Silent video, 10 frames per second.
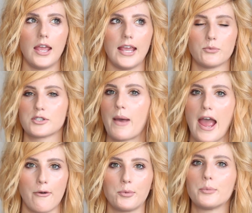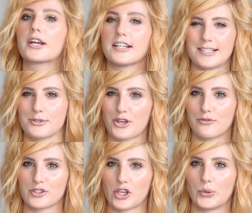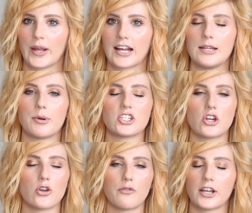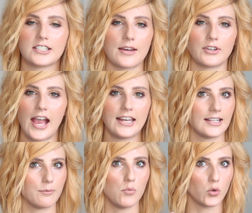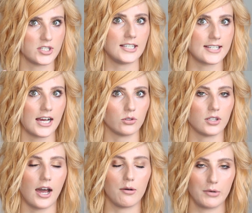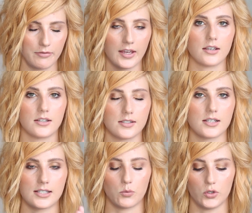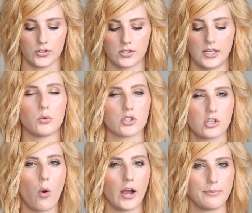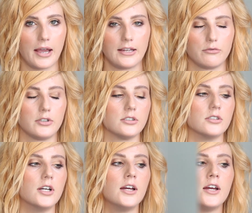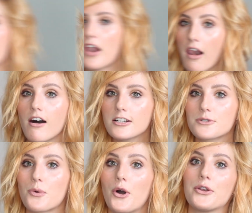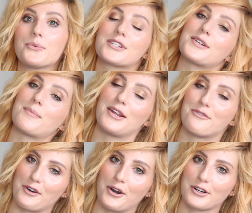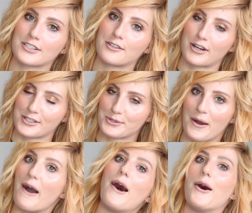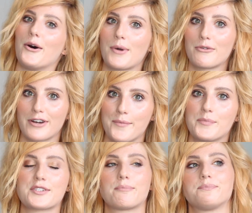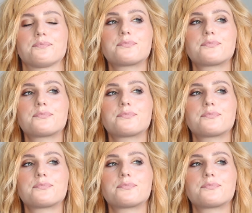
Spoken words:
it was bearable because it was over so quickly. But I don't know if I could ever get anything more detailed than that on my fingers, because it was quite painful. And then the last one was my little fox, Francois, on my ribs.